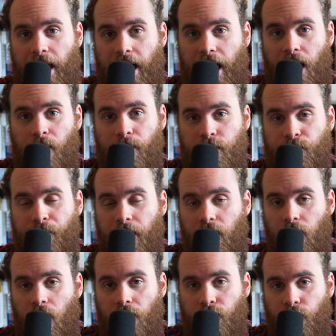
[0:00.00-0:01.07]
how much
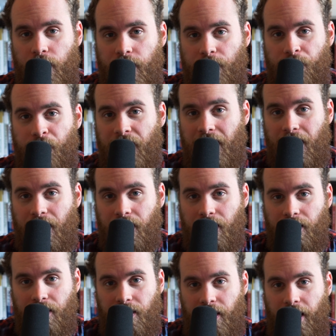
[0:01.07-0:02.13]
better off we could be
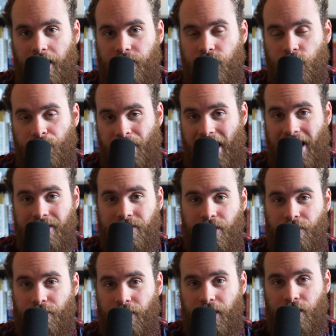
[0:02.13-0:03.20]
and surpass
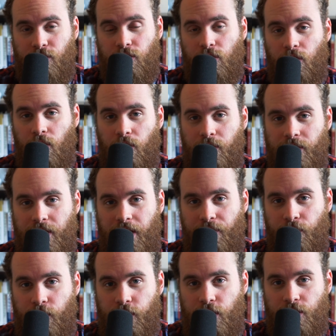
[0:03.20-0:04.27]
our financial goals
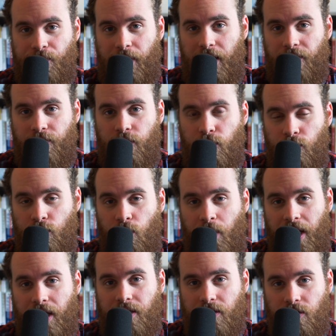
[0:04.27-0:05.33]
if we just made a few
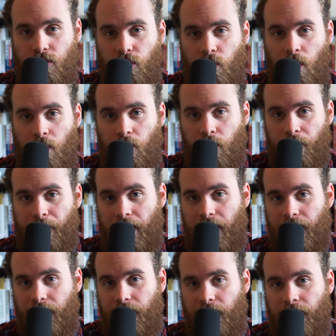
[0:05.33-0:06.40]
tweaks to what we're buying.